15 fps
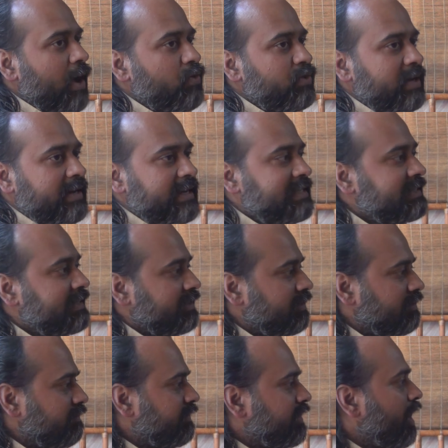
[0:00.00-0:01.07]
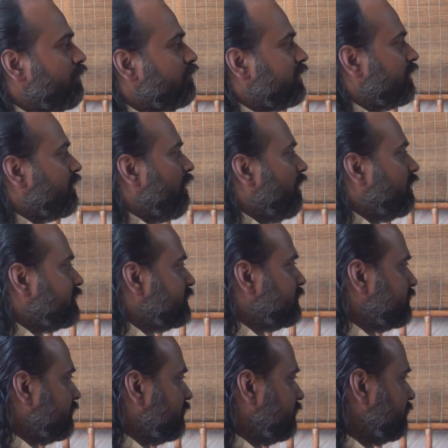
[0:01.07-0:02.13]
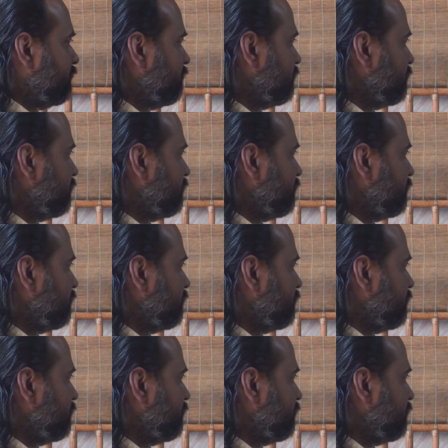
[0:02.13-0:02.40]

without a reason, without a cause.